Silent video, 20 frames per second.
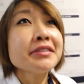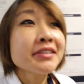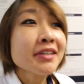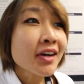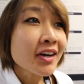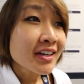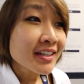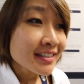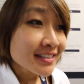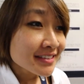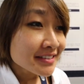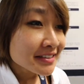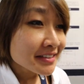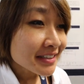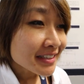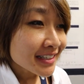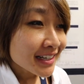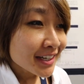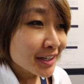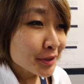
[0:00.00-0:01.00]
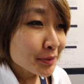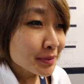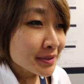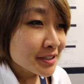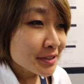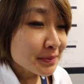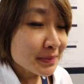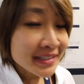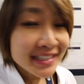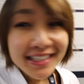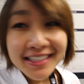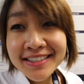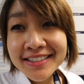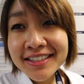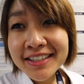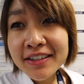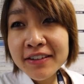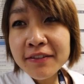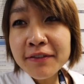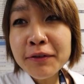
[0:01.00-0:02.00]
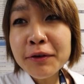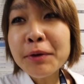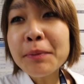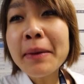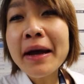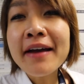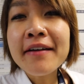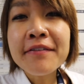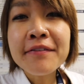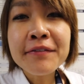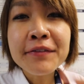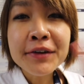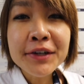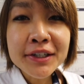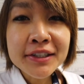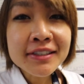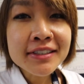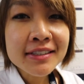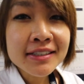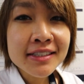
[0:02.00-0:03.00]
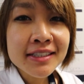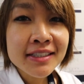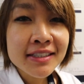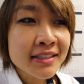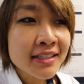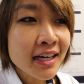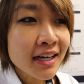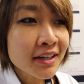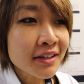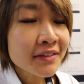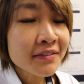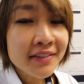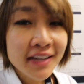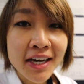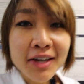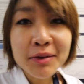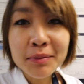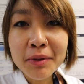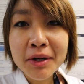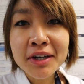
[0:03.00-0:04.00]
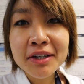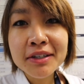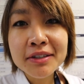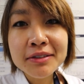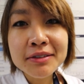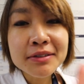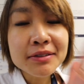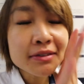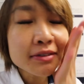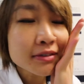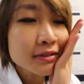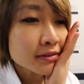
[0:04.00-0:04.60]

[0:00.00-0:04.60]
start the nanoprecipitation for my first set of nanoparticles,